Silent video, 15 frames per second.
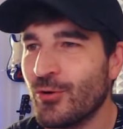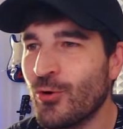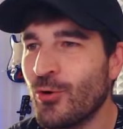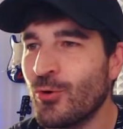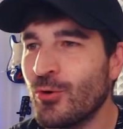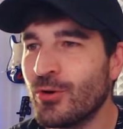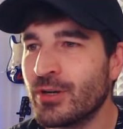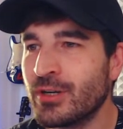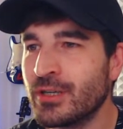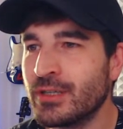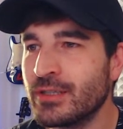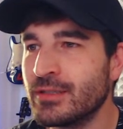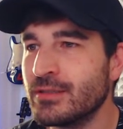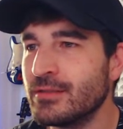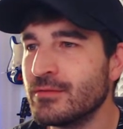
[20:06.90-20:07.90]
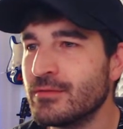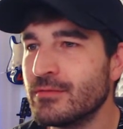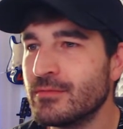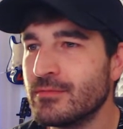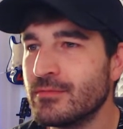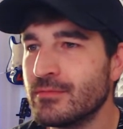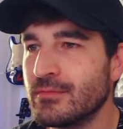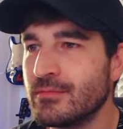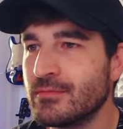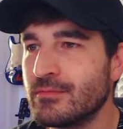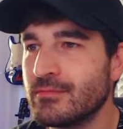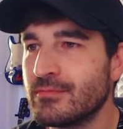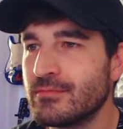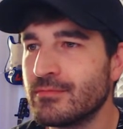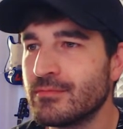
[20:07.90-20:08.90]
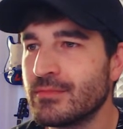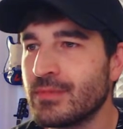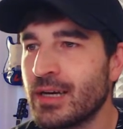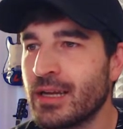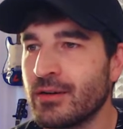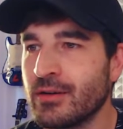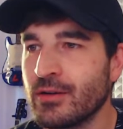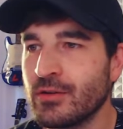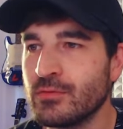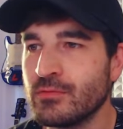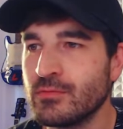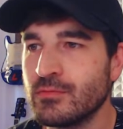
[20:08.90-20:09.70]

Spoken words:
or I don't know,